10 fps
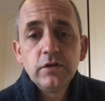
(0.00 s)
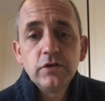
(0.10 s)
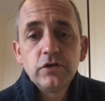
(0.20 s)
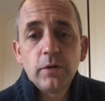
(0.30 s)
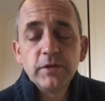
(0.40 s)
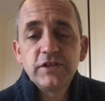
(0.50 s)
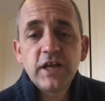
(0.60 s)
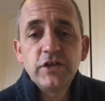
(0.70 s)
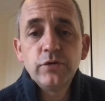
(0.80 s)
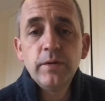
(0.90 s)
Thomas
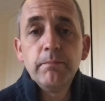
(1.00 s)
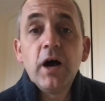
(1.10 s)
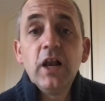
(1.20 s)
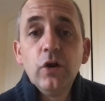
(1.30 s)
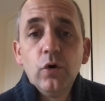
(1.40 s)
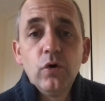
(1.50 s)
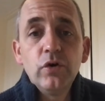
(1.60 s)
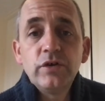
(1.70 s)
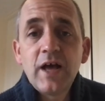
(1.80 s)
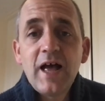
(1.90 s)
said to him, "My
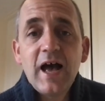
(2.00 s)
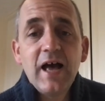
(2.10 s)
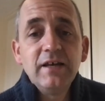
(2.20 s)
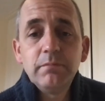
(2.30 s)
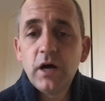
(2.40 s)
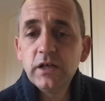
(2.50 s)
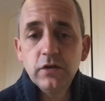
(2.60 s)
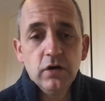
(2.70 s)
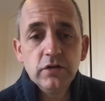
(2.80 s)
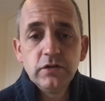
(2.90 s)
Lord and my
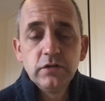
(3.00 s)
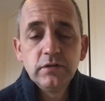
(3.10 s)
God."